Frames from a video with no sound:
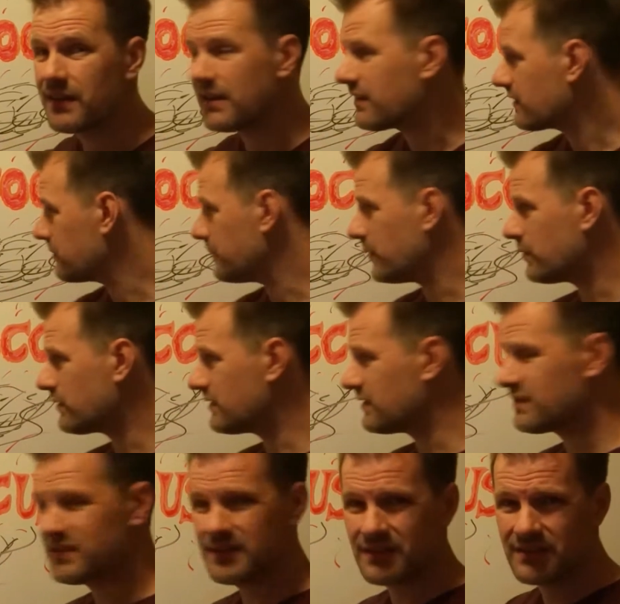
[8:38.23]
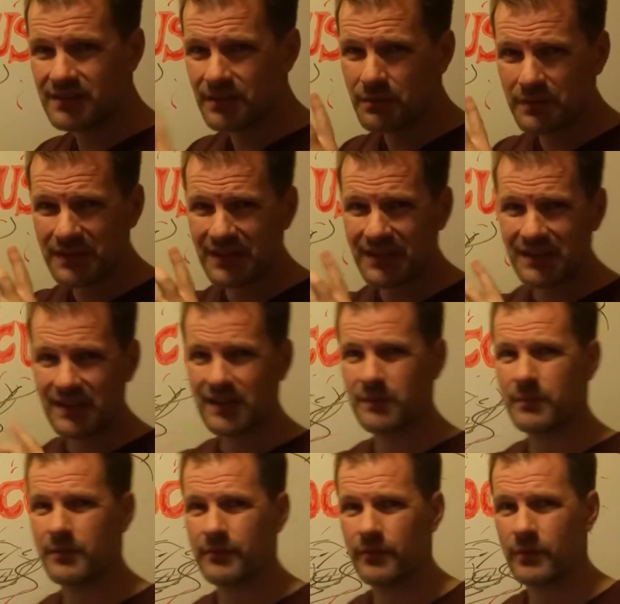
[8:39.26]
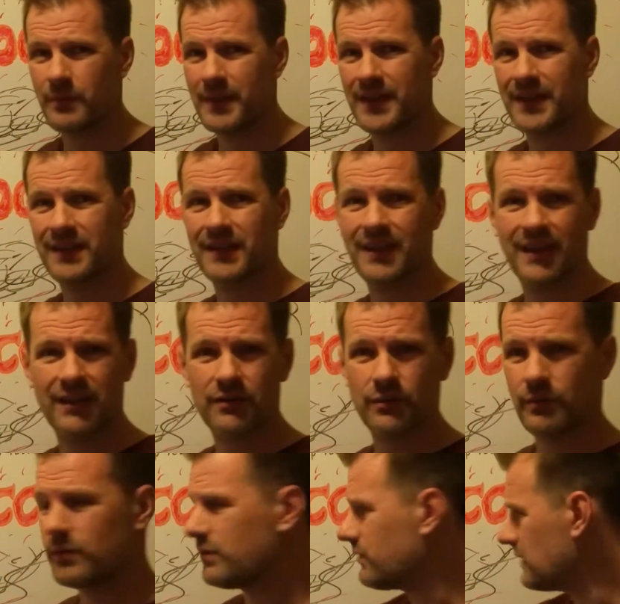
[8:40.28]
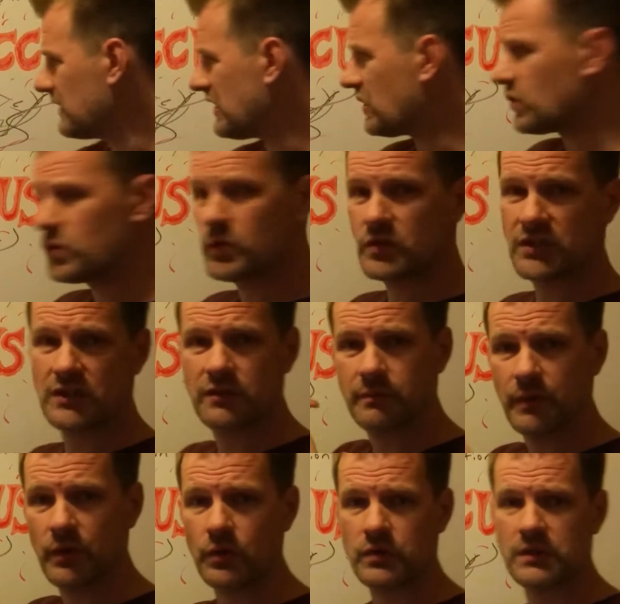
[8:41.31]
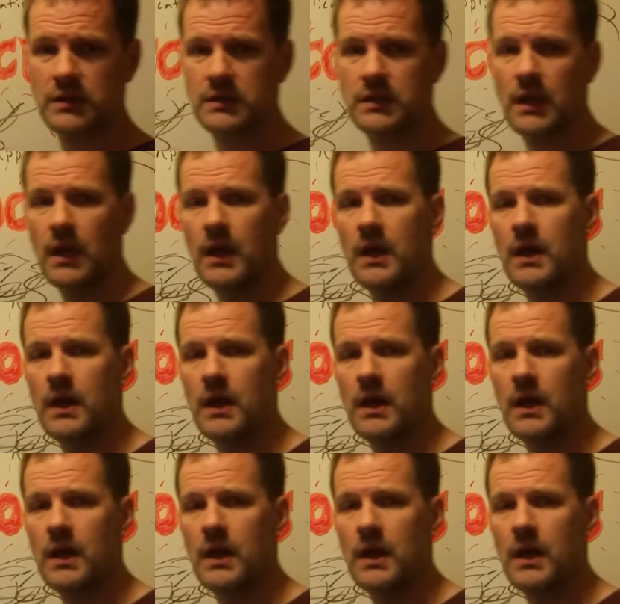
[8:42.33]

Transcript: explosions to see what they did before making actual huge explosions.